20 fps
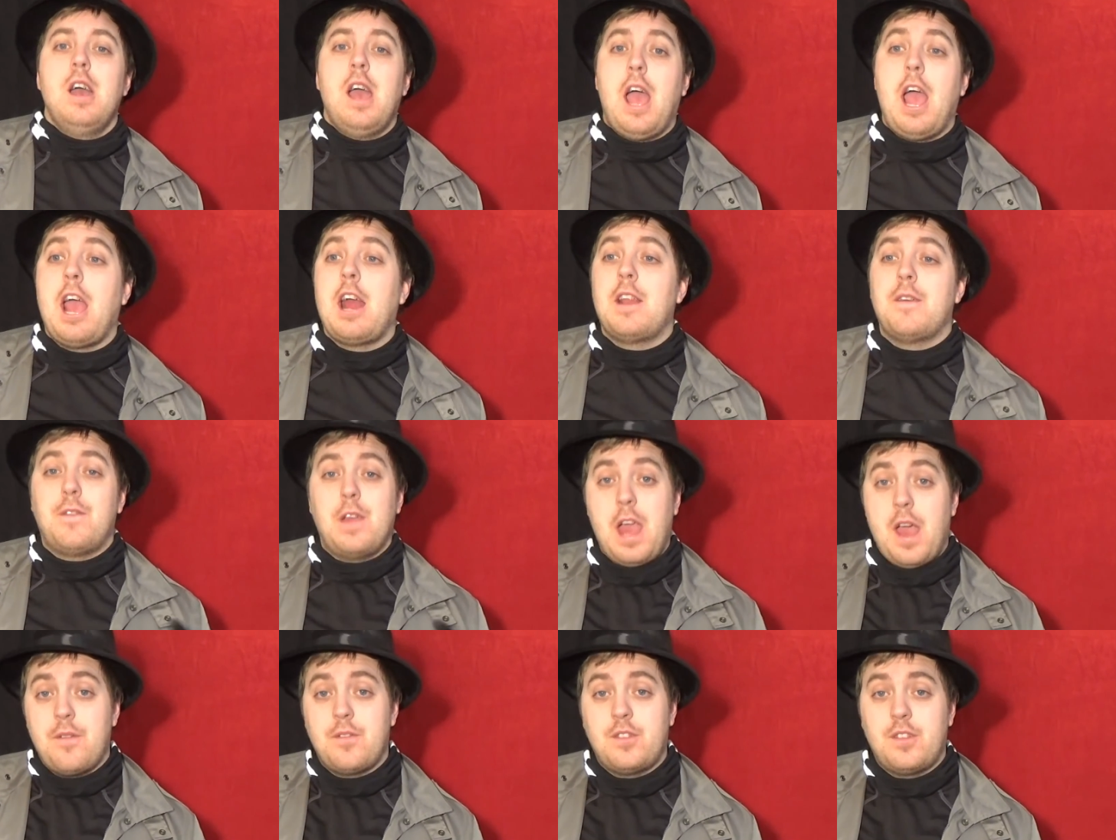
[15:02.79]
And if
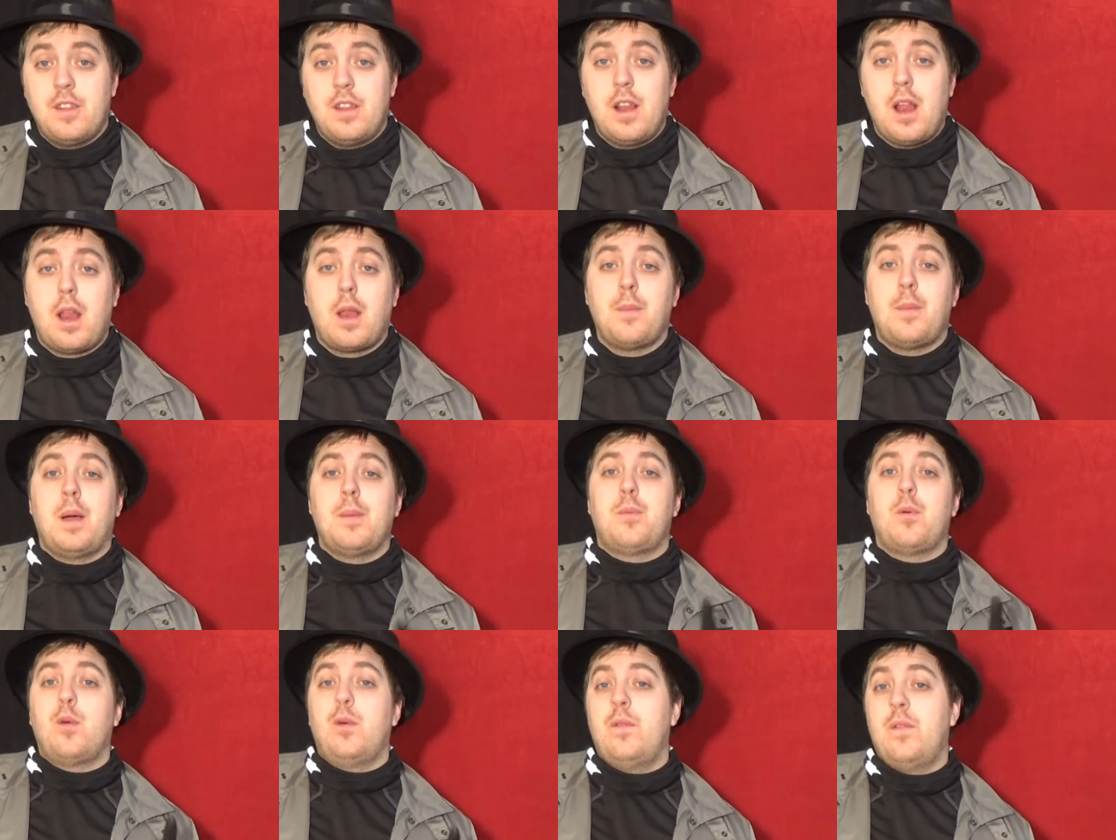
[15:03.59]
you haven't seen any of my
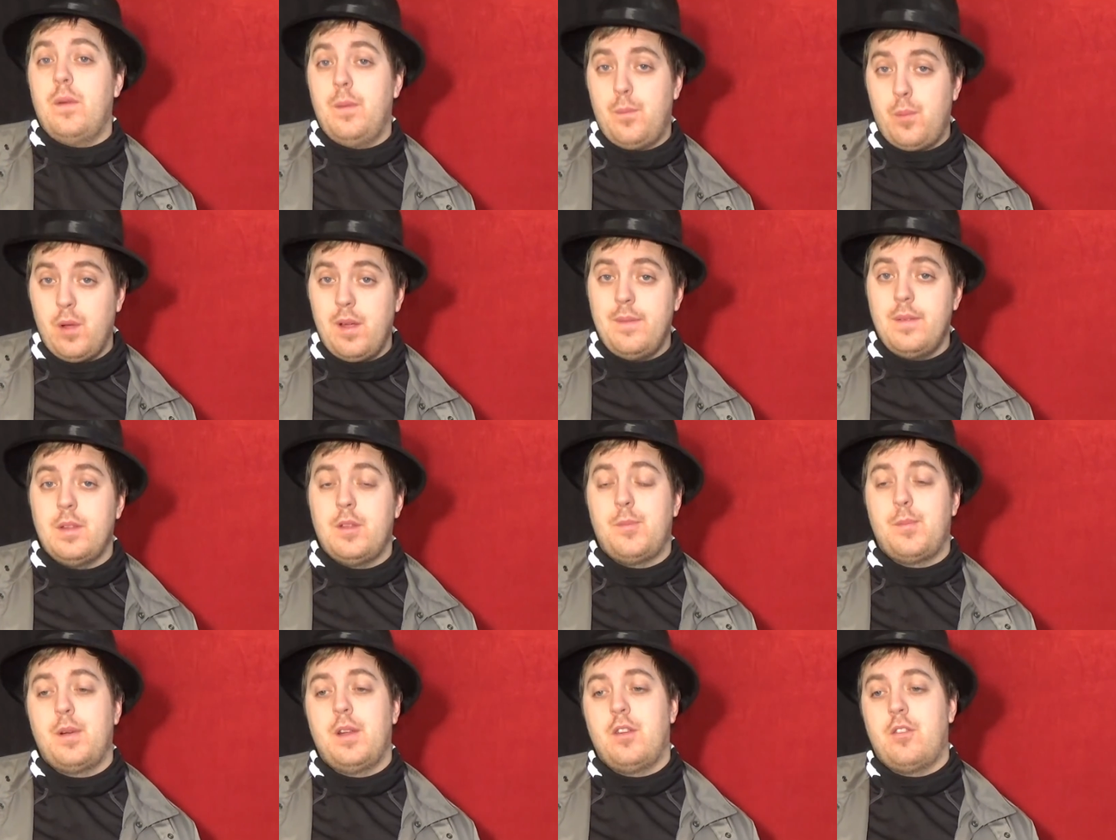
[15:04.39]

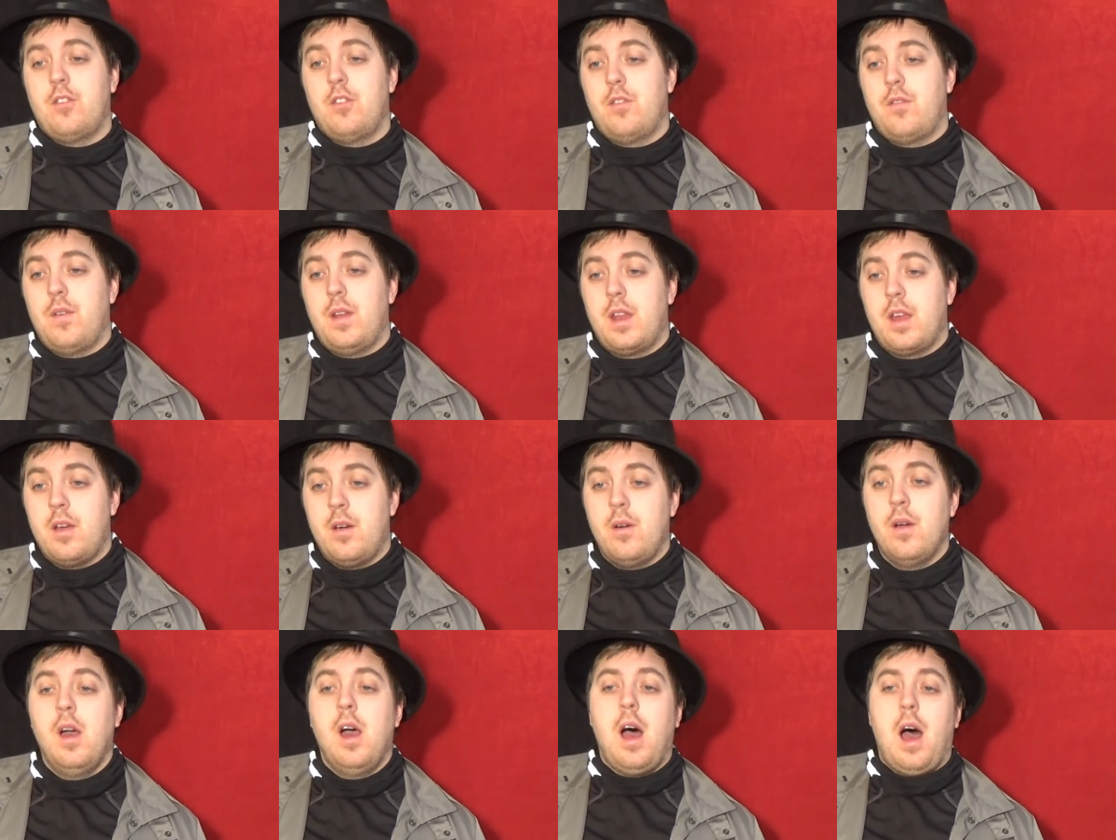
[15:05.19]
previous predictions
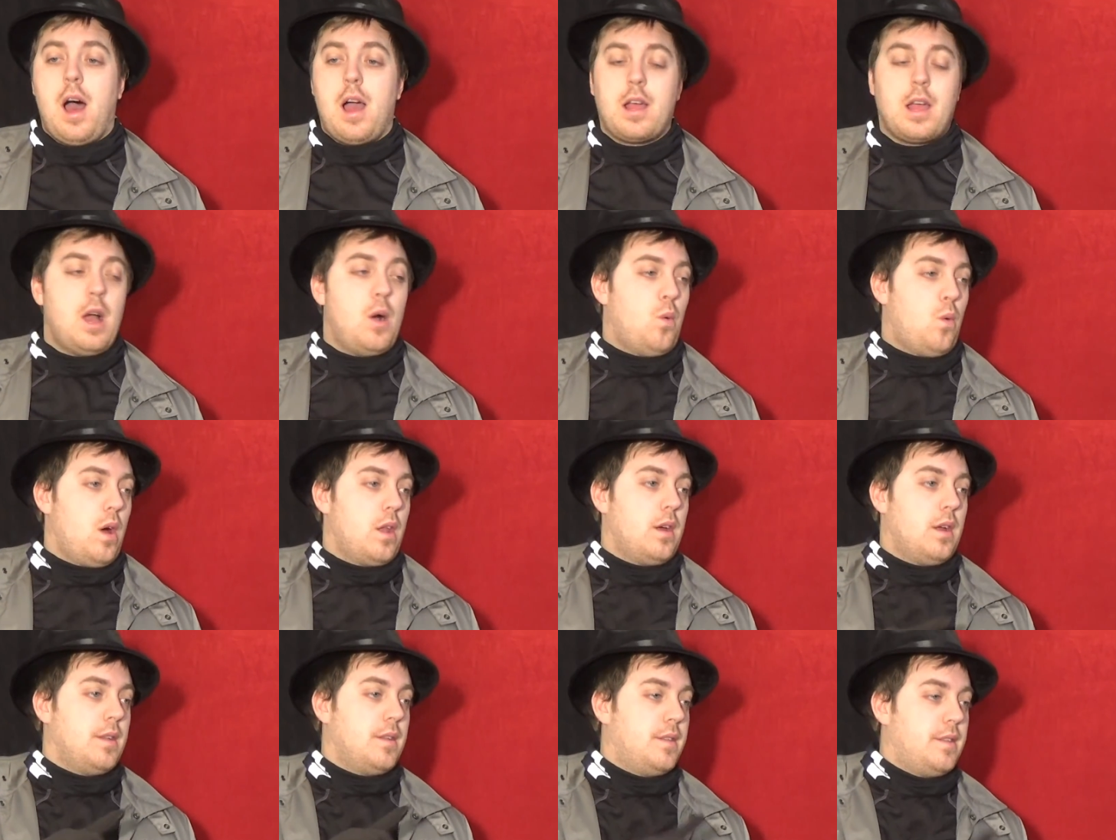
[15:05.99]
video, I got
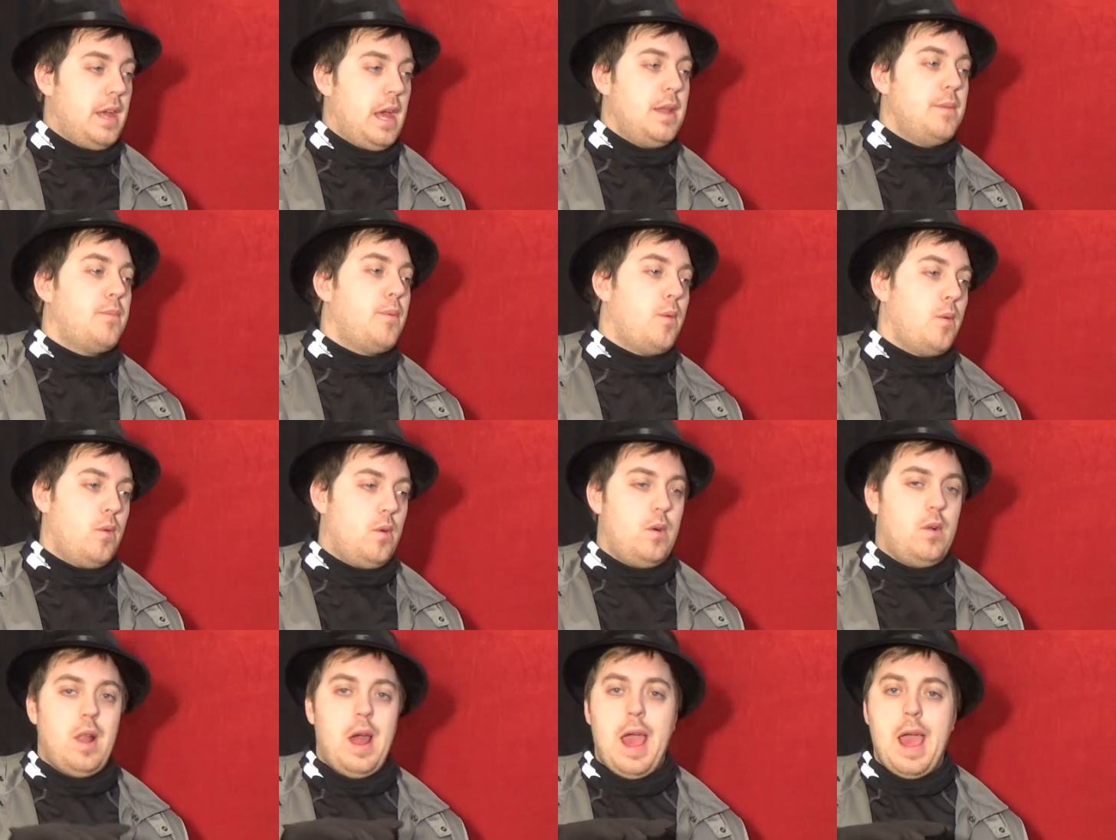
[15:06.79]
one on
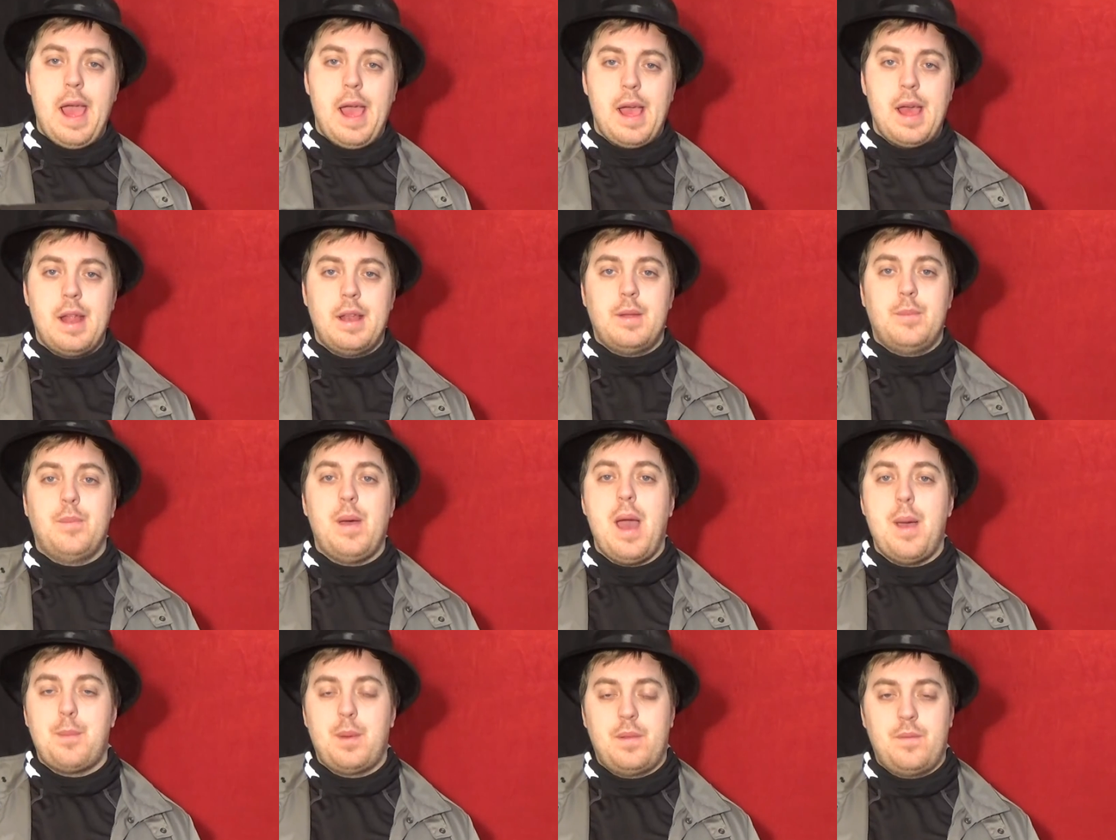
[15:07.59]
Deadpool and
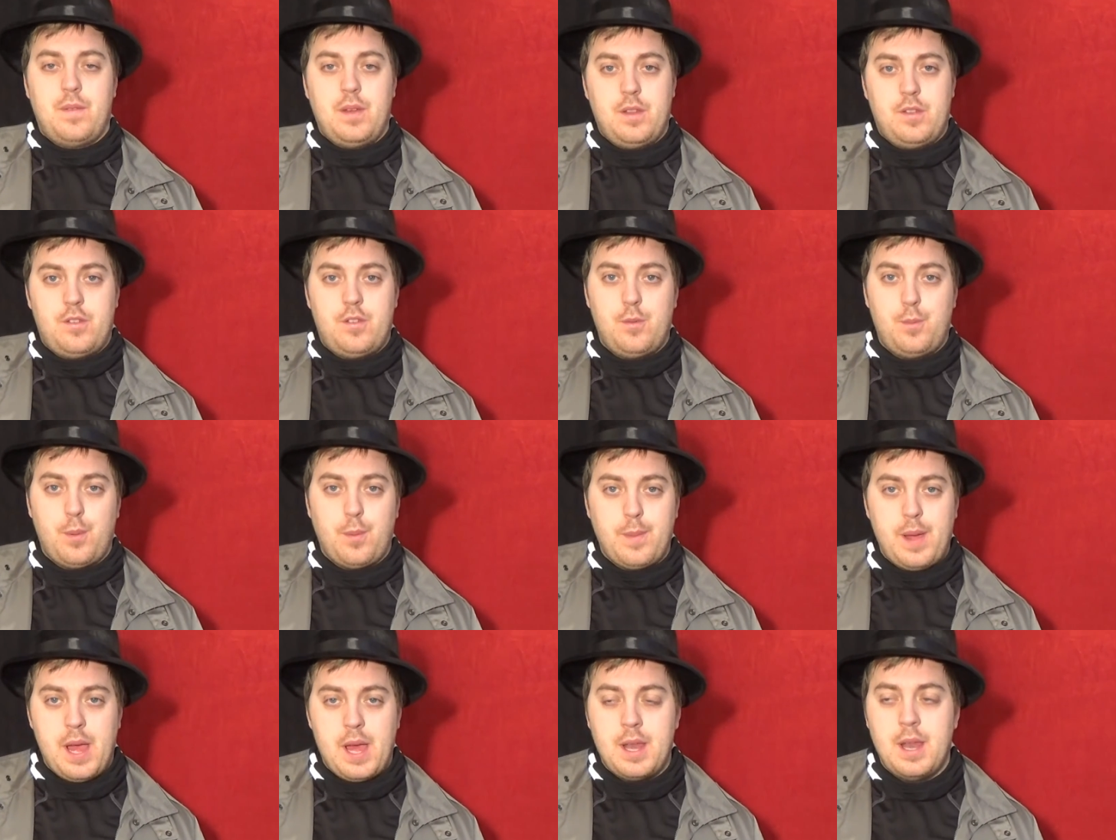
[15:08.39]
Batman v
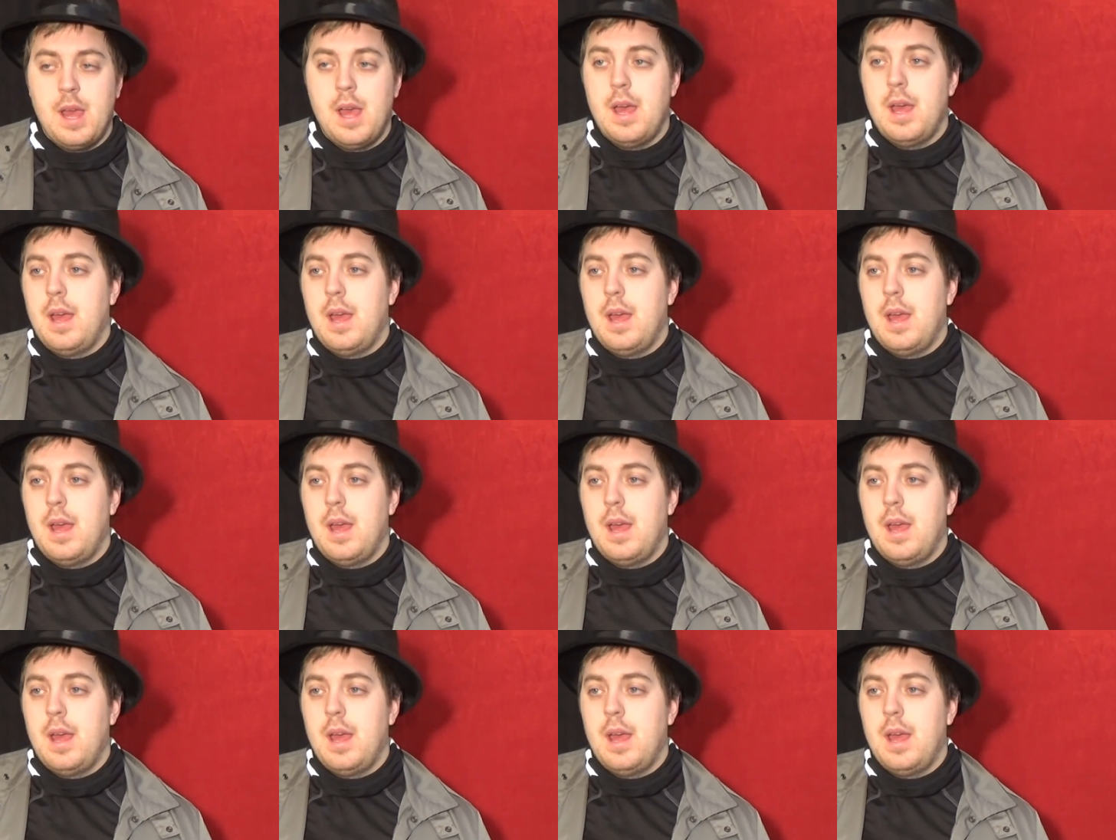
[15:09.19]
Superman,